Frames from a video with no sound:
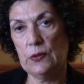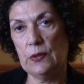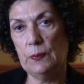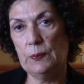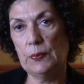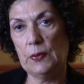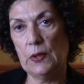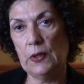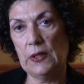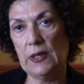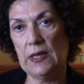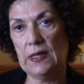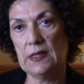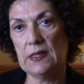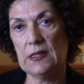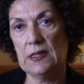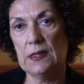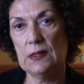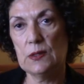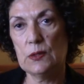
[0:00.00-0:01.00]
to the
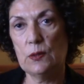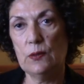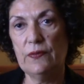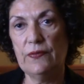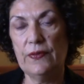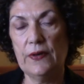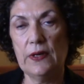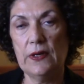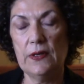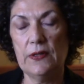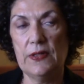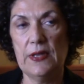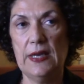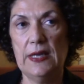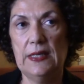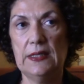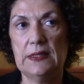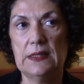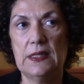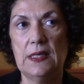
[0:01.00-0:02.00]
products insofar
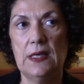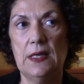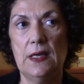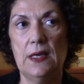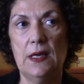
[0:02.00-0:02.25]
that